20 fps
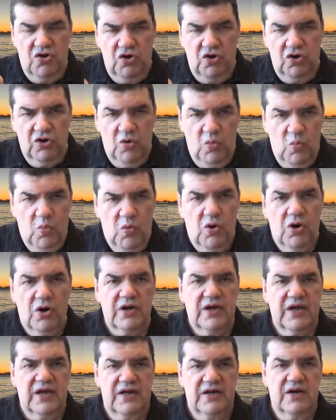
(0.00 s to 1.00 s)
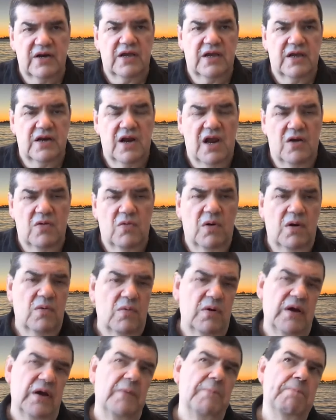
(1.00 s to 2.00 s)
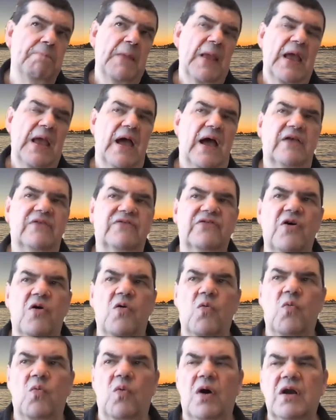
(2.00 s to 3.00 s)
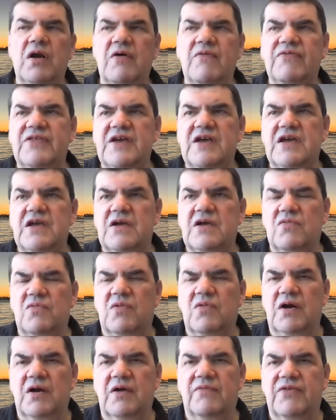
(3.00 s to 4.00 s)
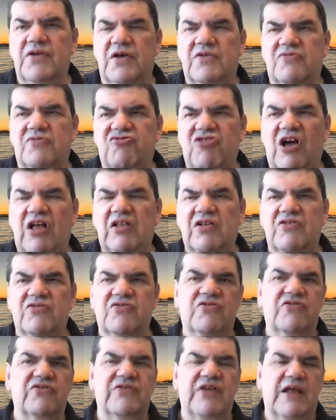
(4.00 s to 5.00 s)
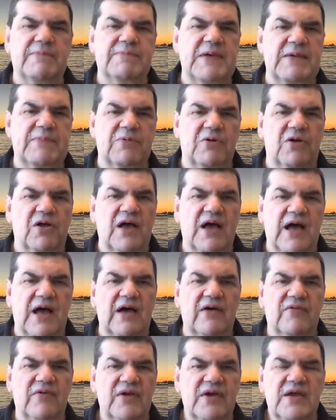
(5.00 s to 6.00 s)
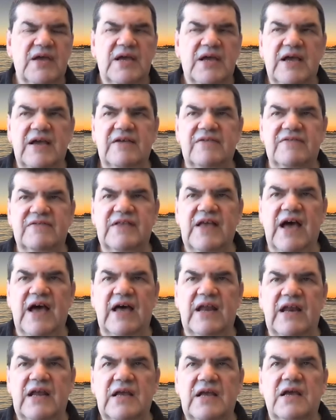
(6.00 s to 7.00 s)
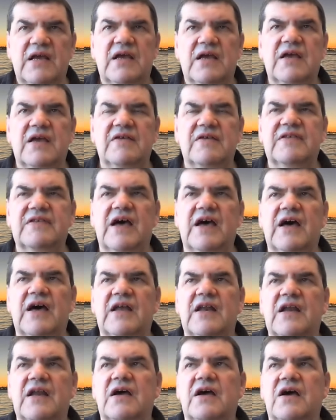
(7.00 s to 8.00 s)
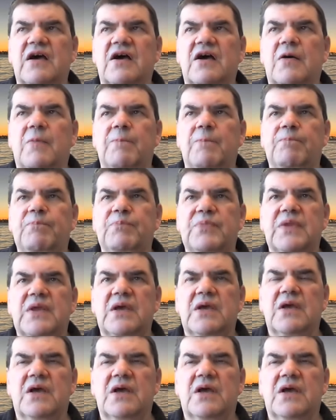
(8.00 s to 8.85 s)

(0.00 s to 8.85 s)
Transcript: going to work in, in, in what way. And so one of the one of the challenges that people have is that is that um,